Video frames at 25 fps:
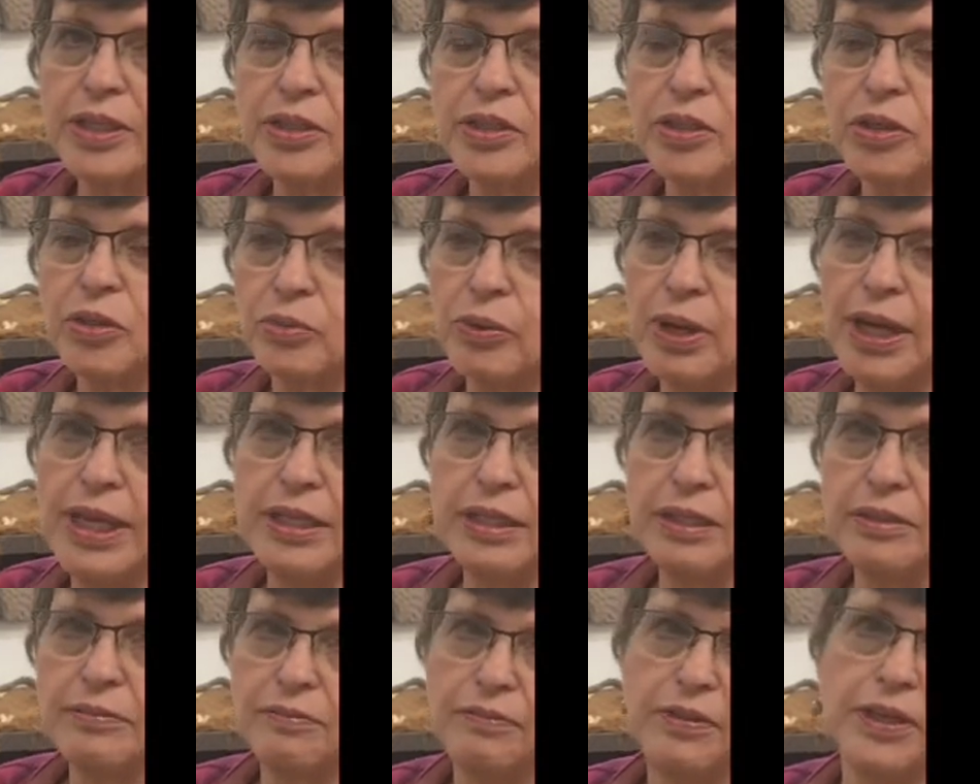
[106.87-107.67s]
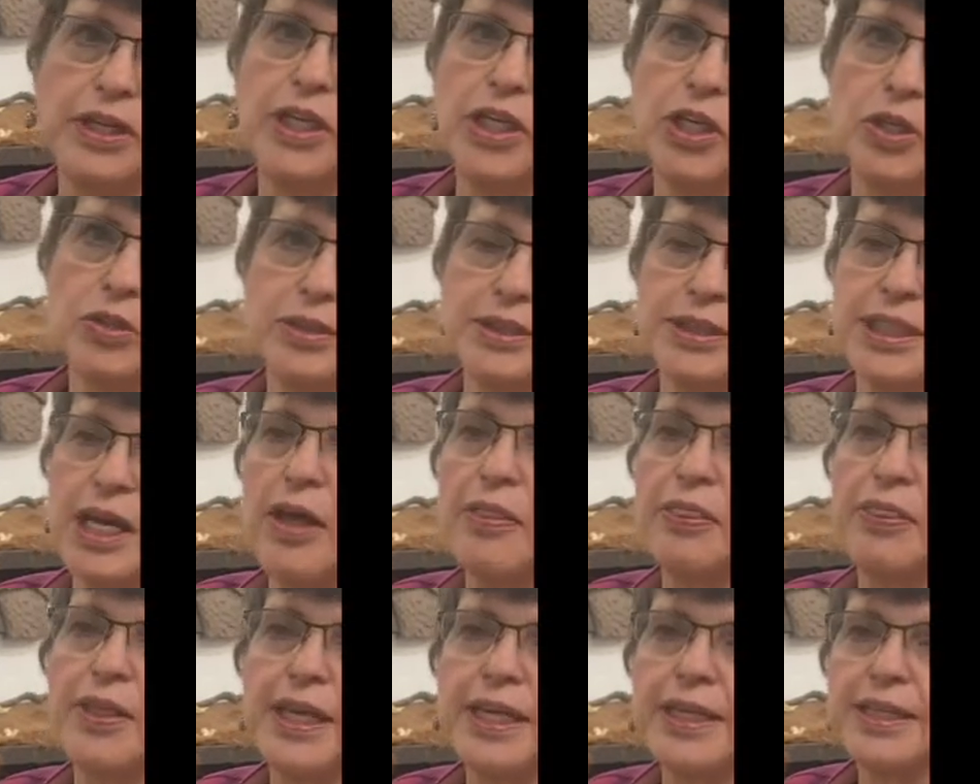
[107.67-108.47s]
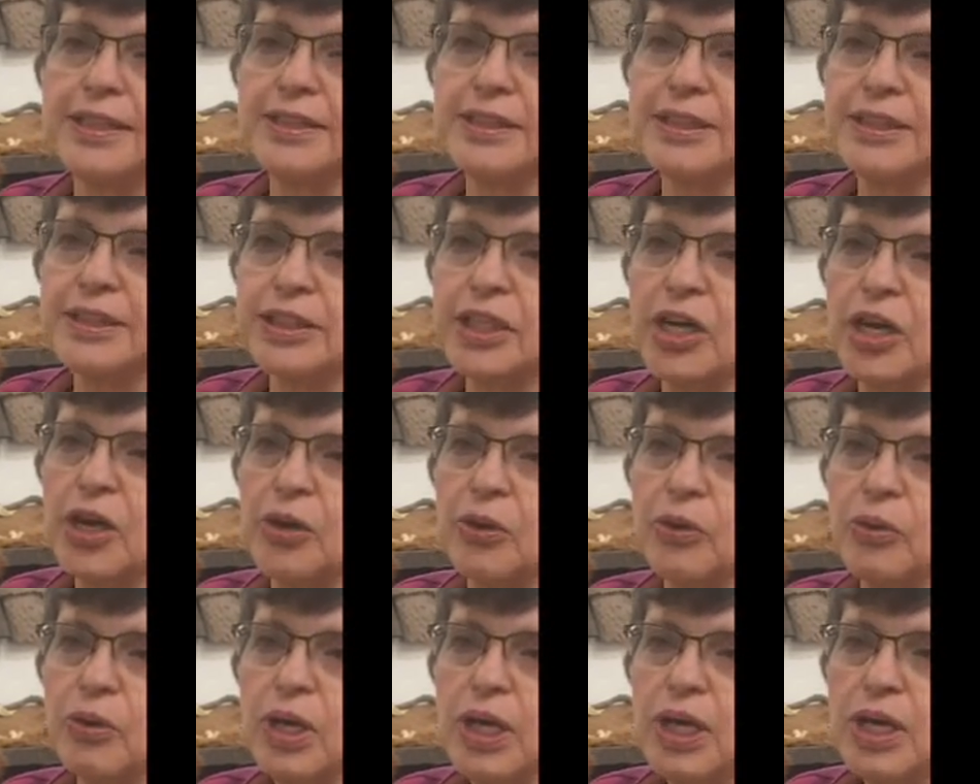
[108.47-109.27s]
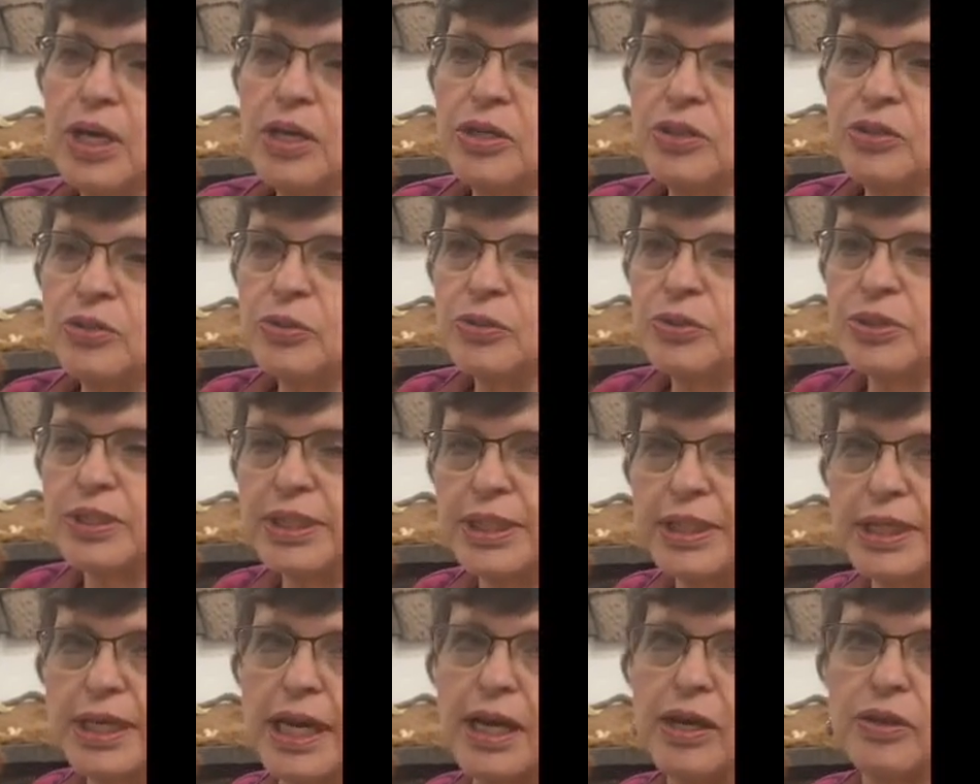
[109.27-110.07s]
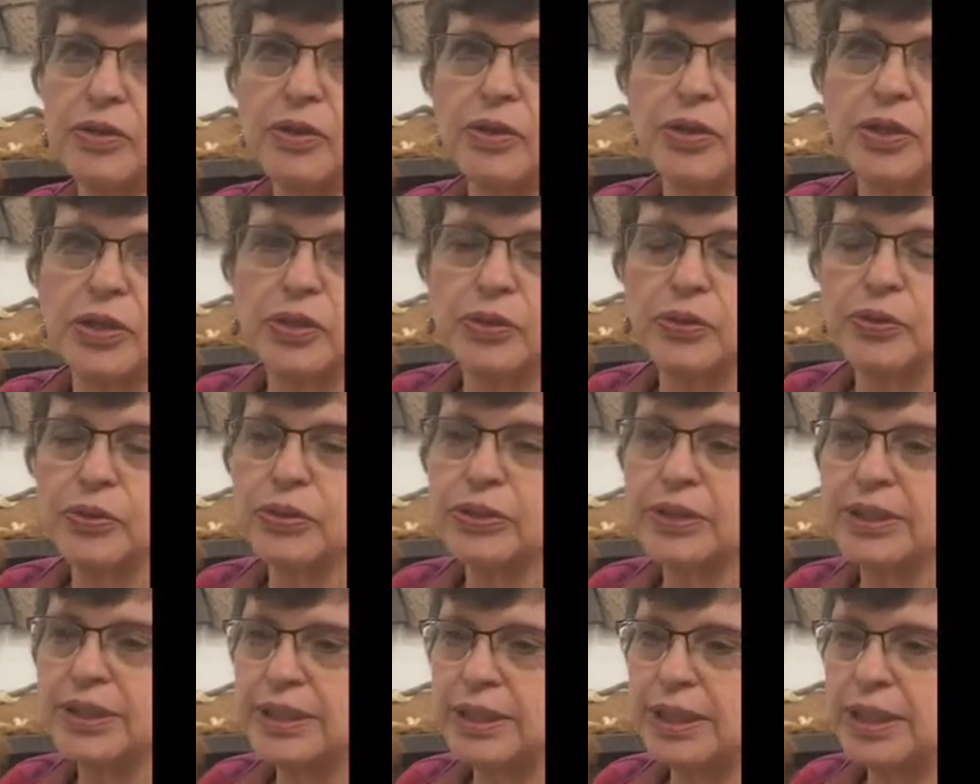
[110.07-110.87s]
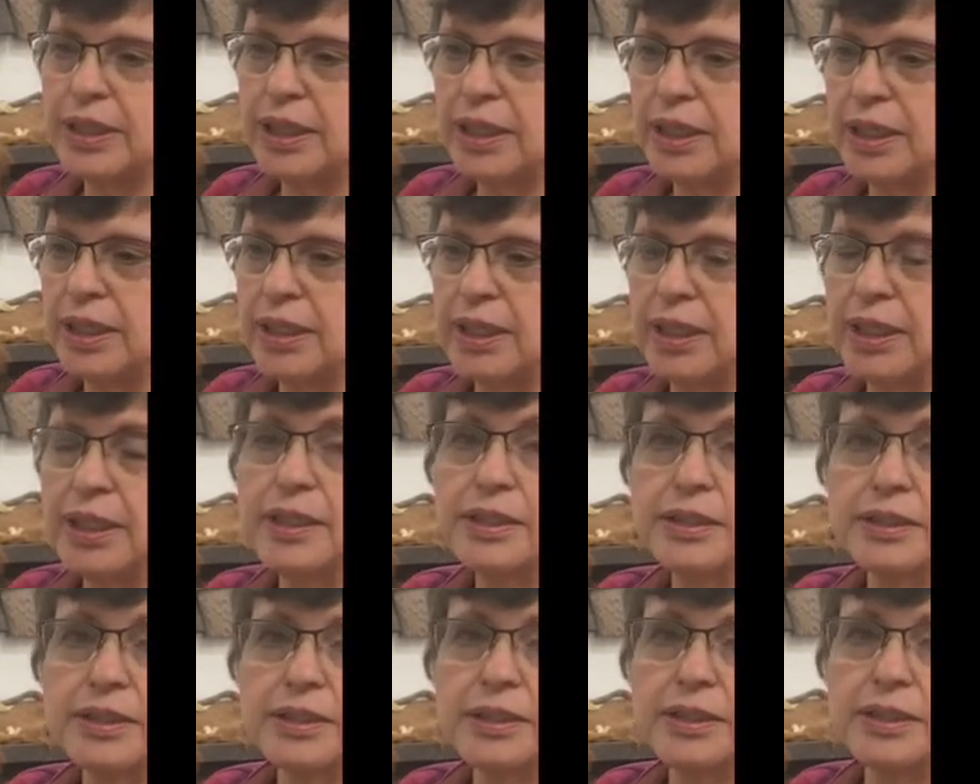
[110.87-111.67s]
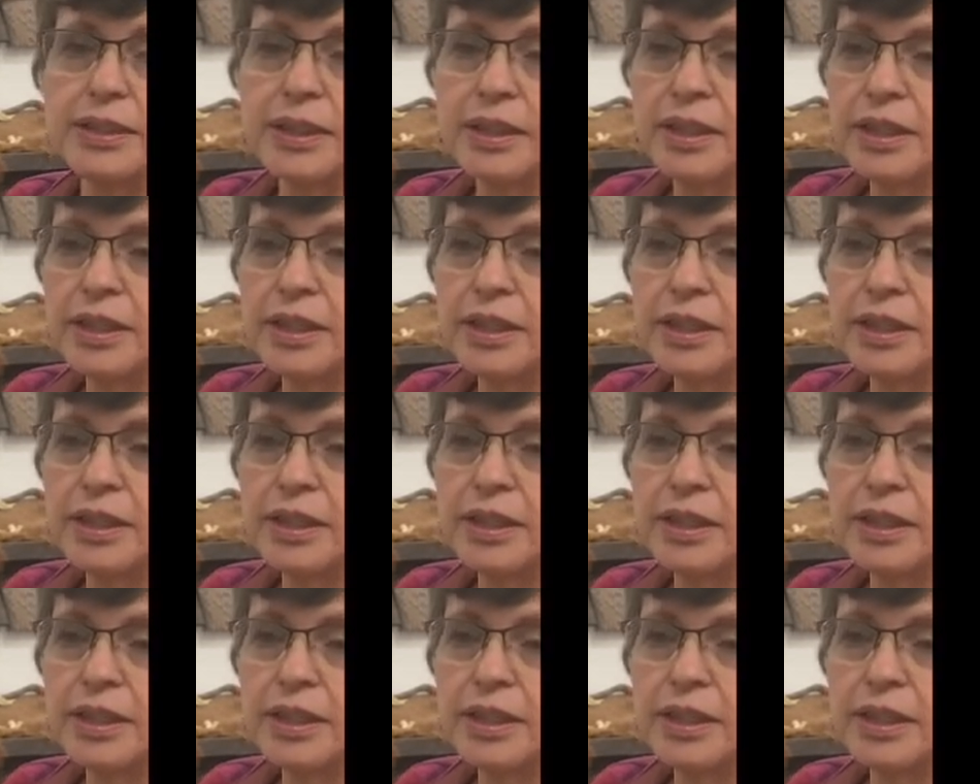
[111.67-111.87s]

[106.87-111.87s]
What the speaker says: great videos on these. So to see how they're used in his